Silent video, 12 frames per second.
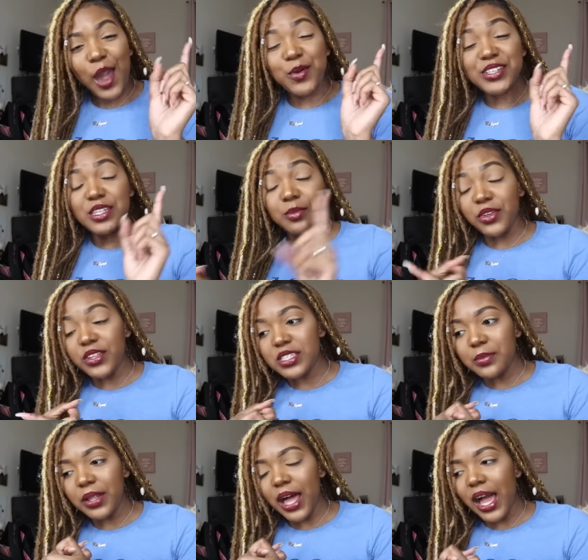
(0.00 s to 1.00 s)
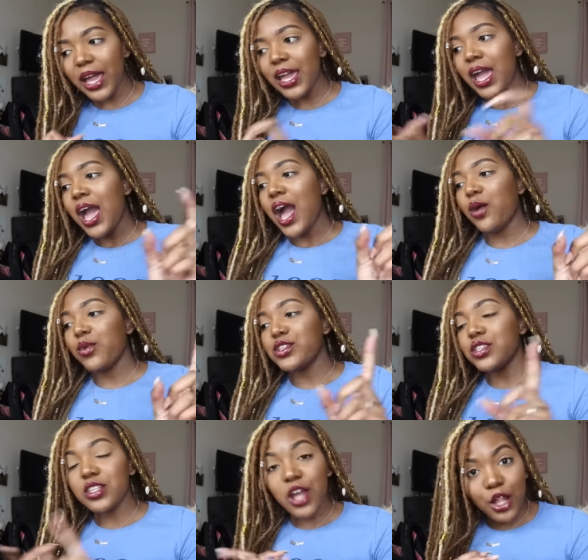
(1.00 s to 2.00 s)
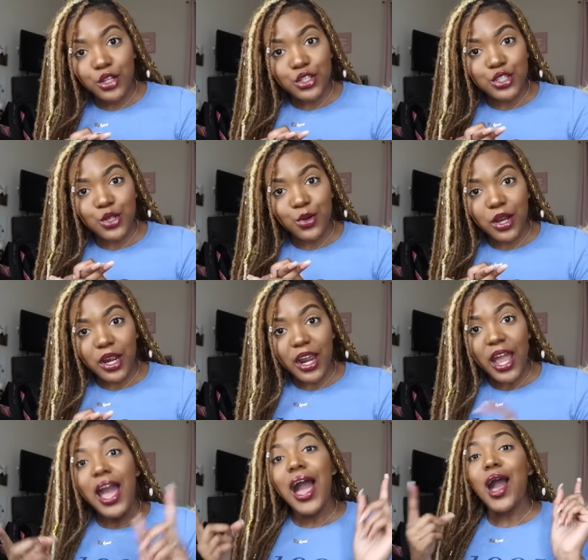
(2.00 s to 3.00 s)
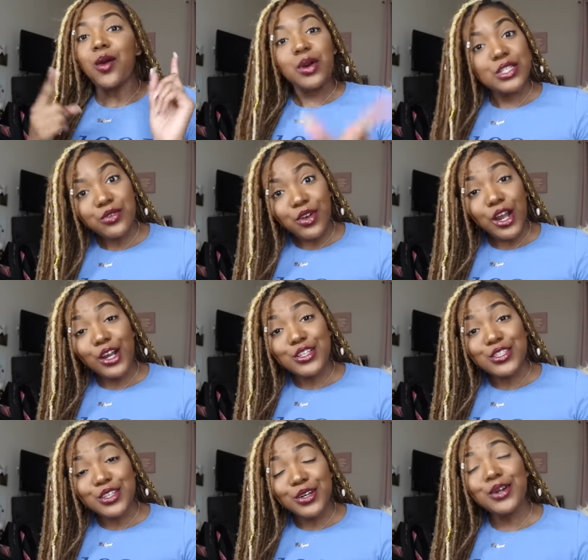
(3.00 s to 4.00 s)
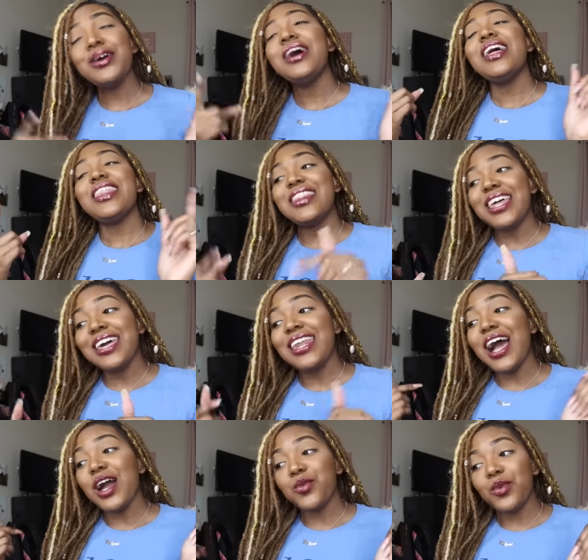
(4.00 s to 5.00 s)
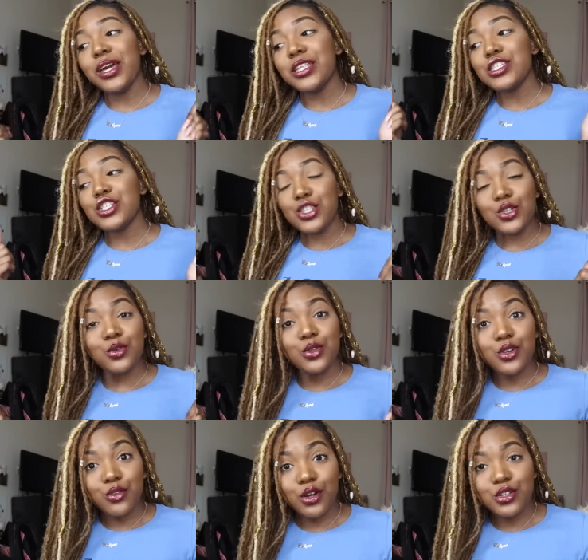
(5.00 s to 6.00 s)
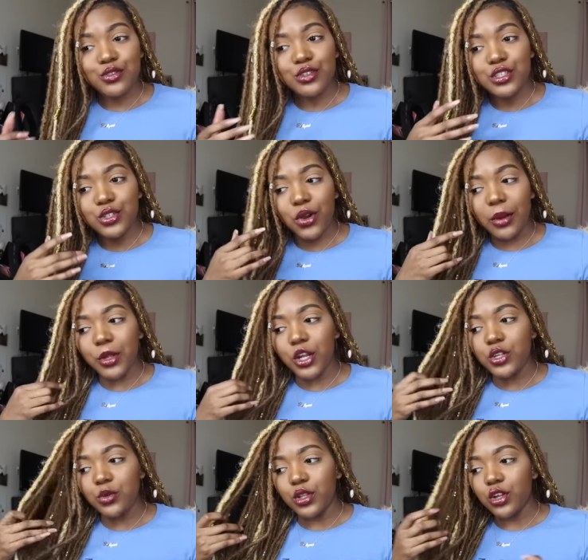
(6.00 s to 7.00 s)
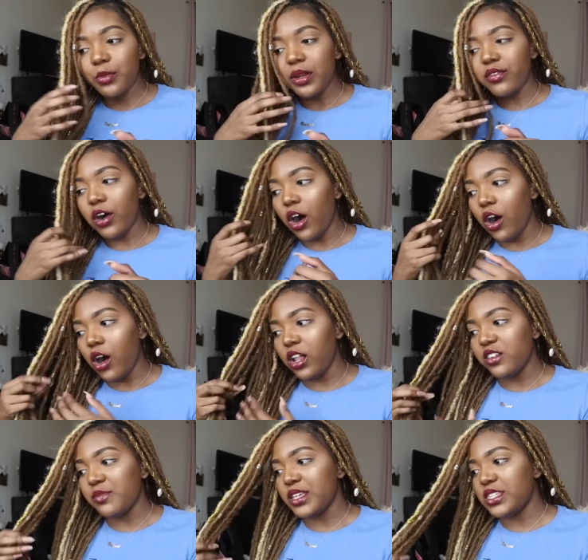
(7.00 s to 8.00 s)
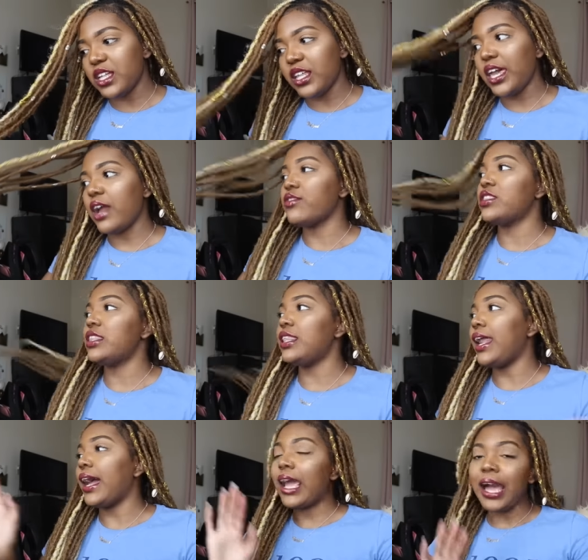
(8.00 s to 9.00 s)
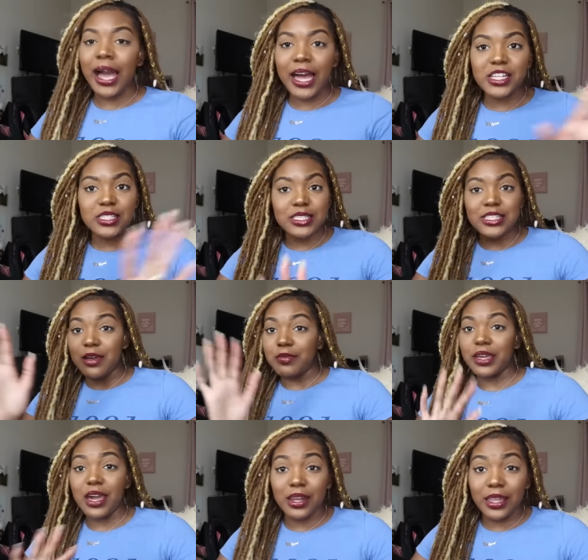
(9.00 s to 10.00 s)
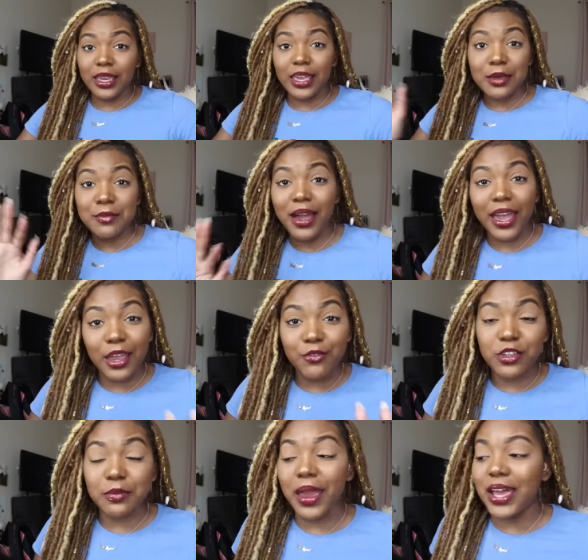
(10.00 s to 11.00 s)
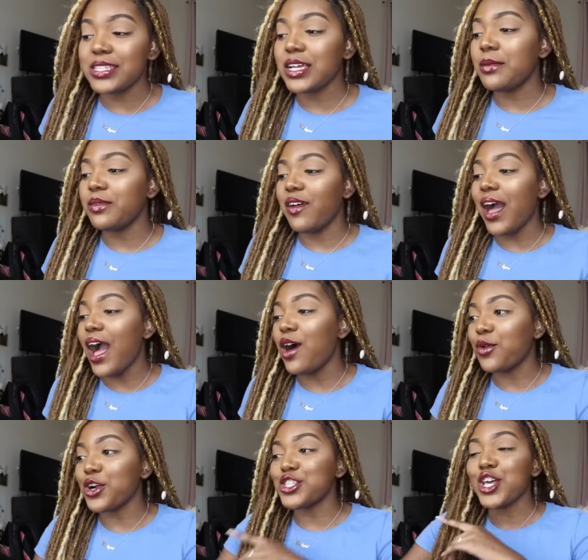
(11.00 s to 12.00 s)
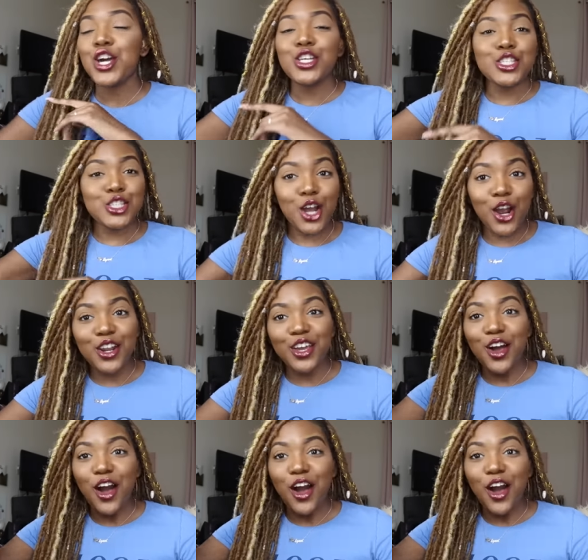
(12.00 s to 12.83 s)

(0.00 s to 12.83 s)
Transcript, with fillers: I went to the beauty supply, I went to the dollar store, I went to rehearsal, then I went to the grocery store. I'm gonna do a little bit of a haul of basically everything that I got since I've been kind of like MIA for the past couple of hours. Starting